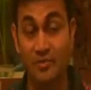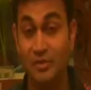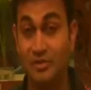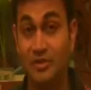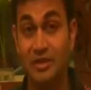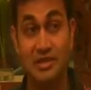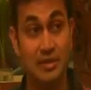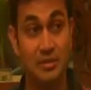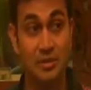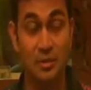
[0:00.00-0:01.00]
the web, so it's a
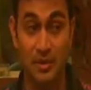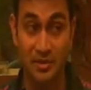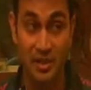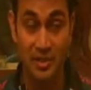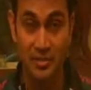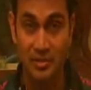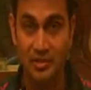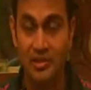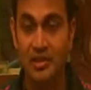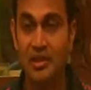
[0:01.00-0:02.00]
great time to be a web
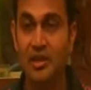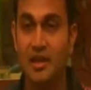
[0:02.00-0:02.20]
developer.